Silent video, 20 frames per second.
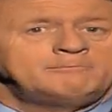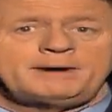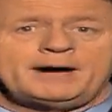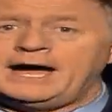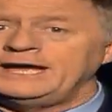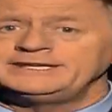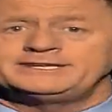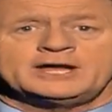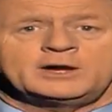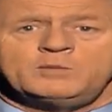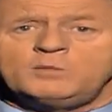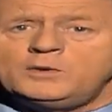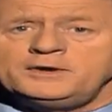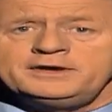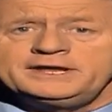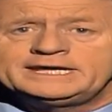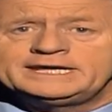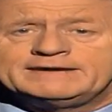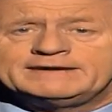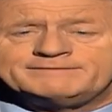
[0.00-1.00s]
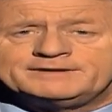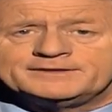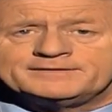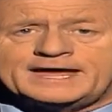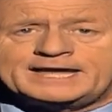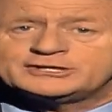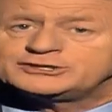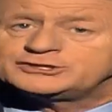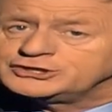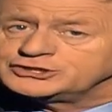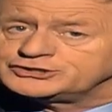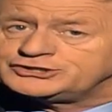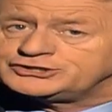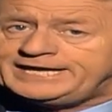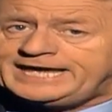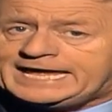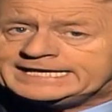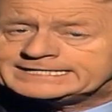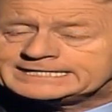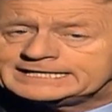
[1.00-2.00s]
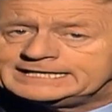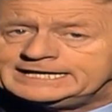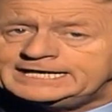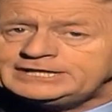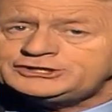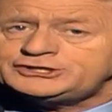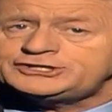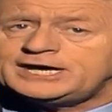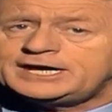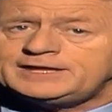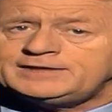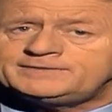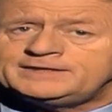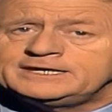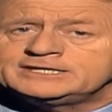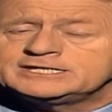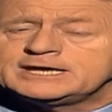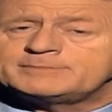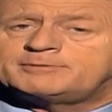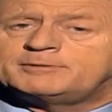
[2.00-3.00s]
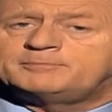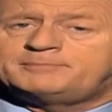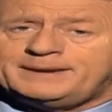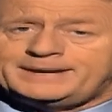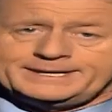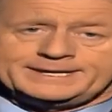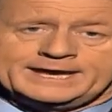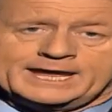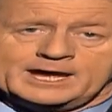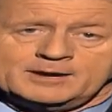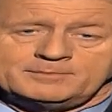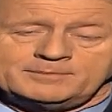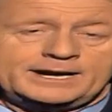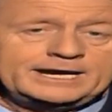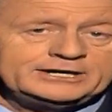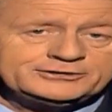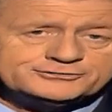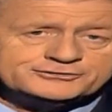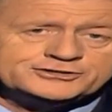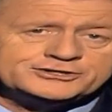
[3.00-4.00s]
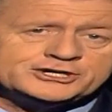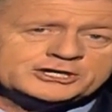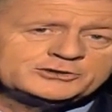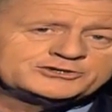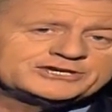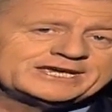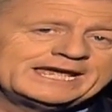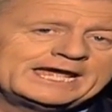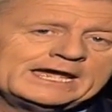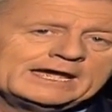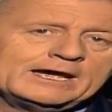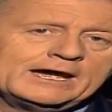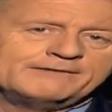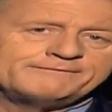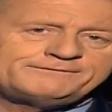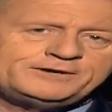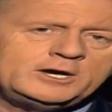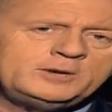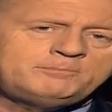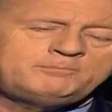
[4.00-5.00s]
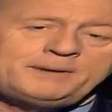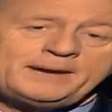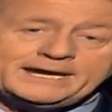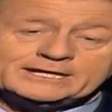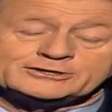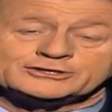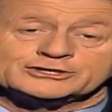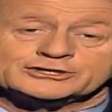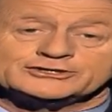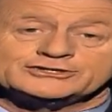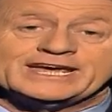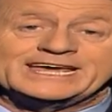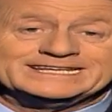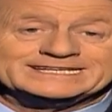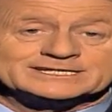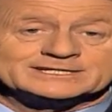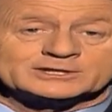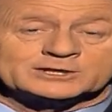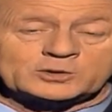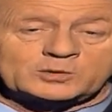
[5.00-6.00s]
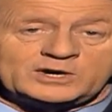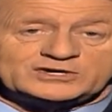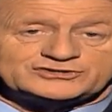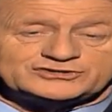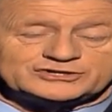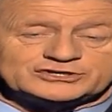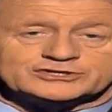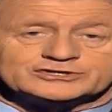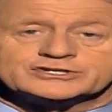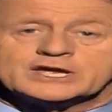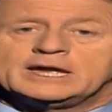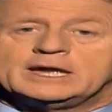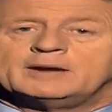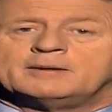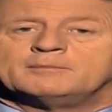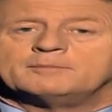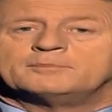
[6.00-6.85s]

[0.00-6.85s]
But I don't want to give you that just yet. Let's shake things up a bit now by introducing a few pictures into the questions.